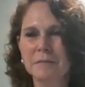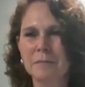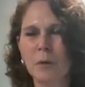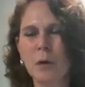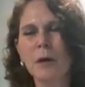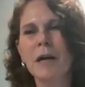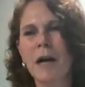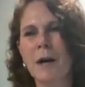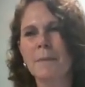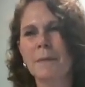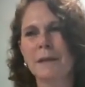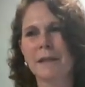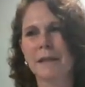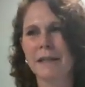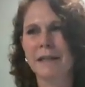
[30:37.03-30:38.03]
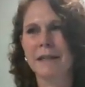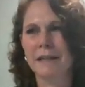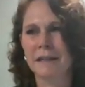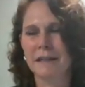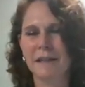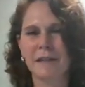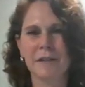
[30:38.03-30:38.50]
More commonly,
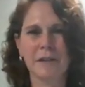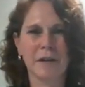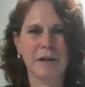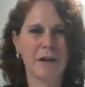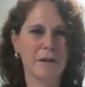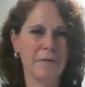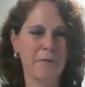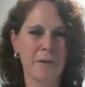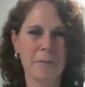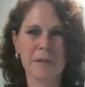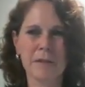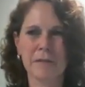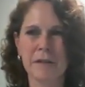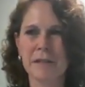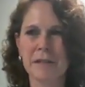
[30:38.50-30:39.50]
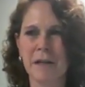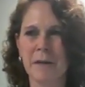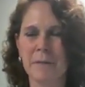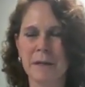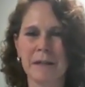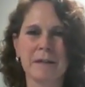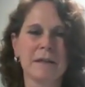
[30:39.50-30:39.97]
there are other forms of
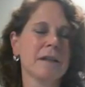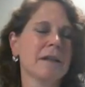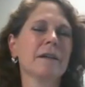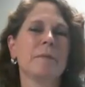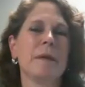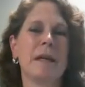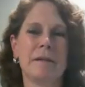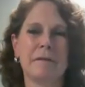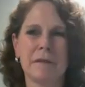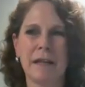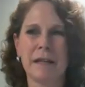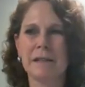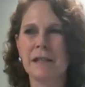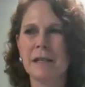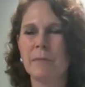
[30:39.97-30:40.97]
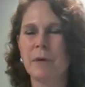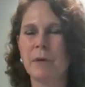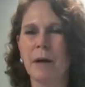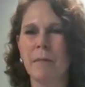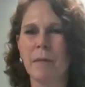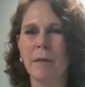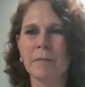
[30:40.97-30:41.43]
insomnia and sleep
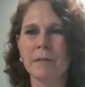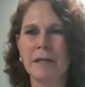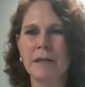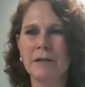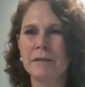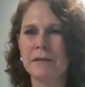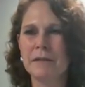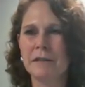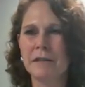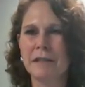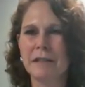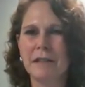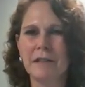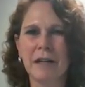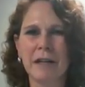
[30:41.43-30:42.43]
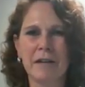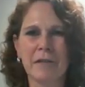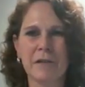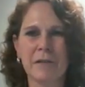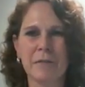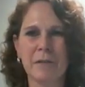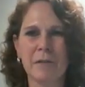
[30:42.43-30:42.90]
problems. Here are
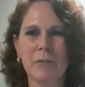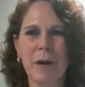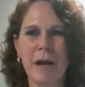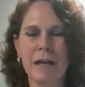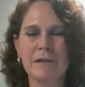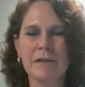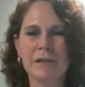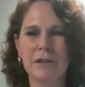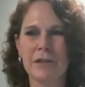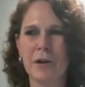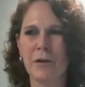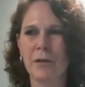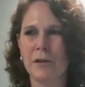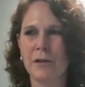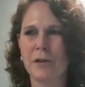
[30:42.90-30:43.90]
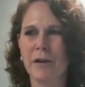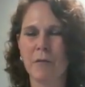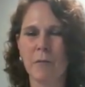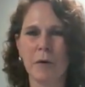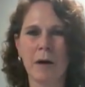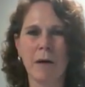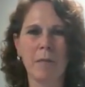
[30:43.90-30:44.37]
kind of the ways to know that you have a
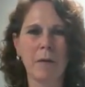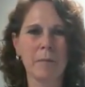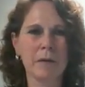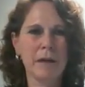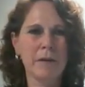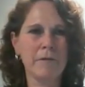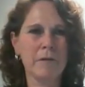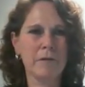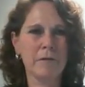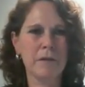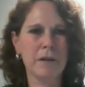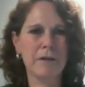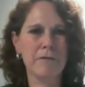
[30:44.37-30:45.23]
problem. If you